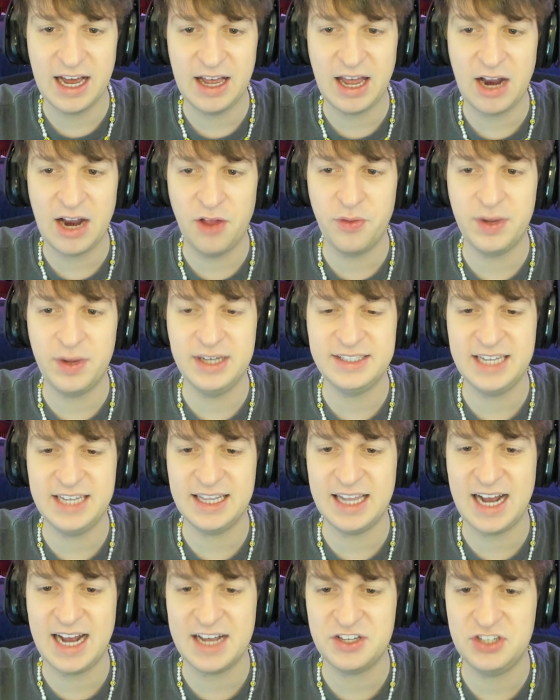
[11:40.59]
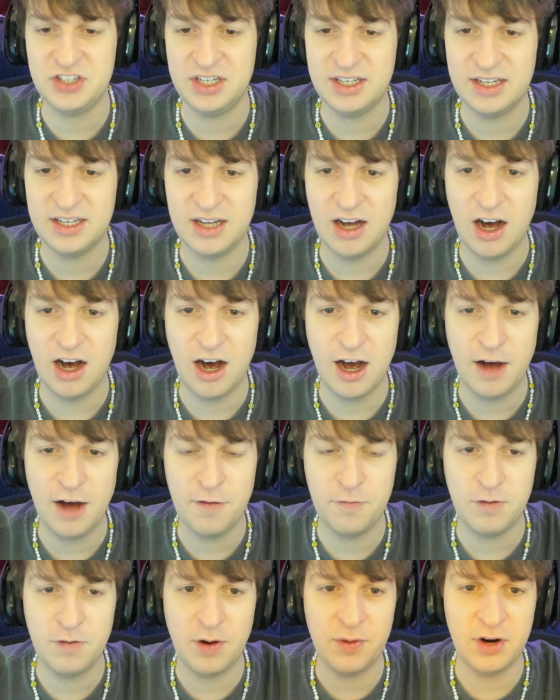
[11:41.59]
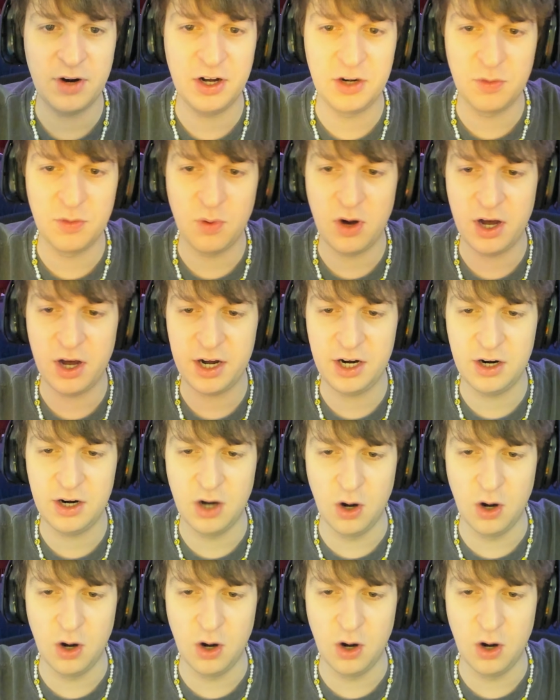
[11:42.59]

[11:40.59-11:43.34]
I don't think we can take that oxygen off while we're underwater.